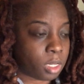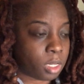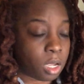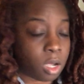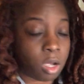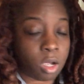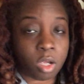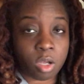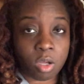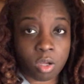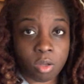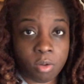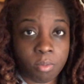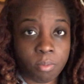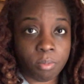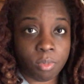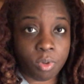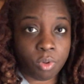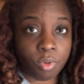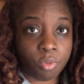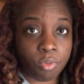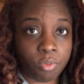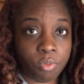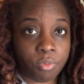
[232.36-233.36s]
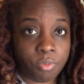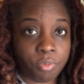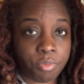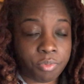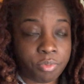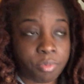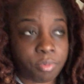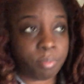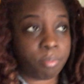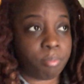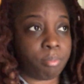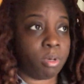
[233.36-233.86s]
a good move,
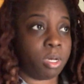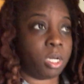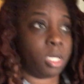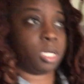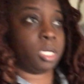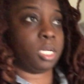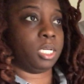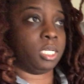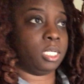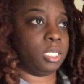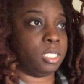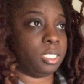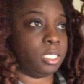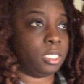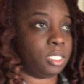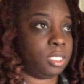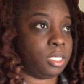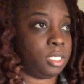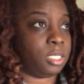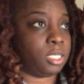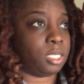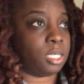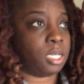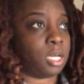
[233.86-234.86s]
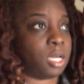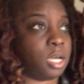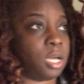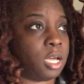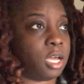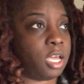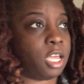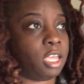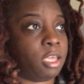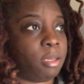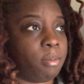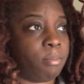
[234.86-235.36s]
because
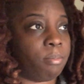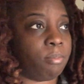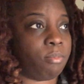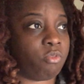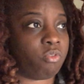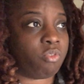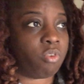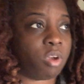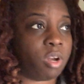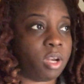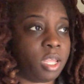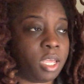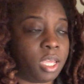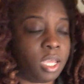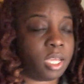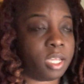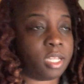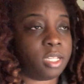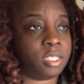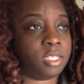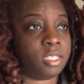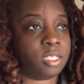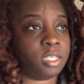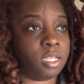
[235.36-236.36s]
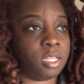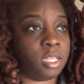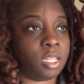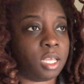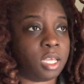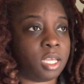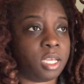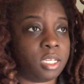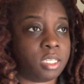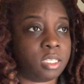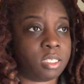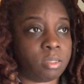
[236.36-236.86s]
I am running into,
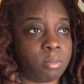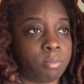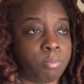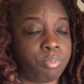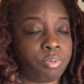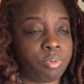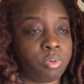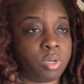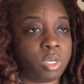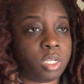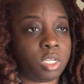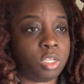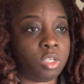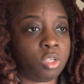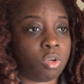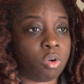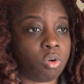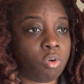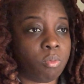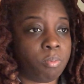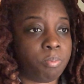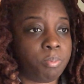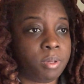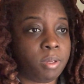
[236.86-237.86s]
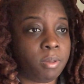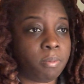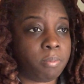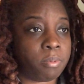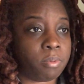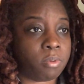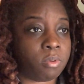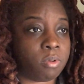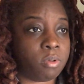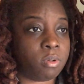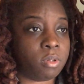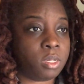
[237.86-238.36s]
like, some pretty dope
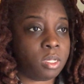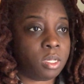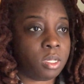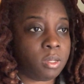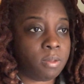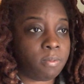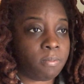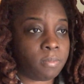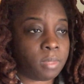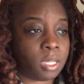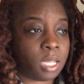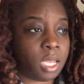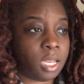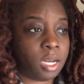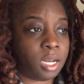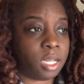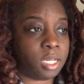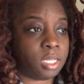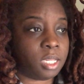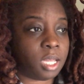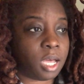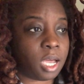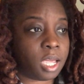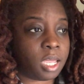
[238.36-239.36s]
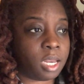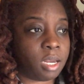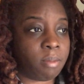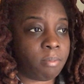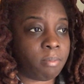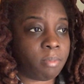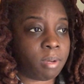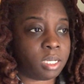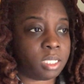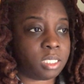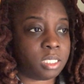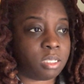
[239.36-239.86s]
people and aligning
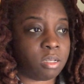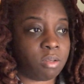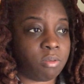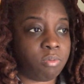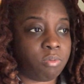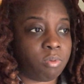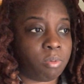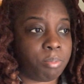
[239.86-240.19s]
myself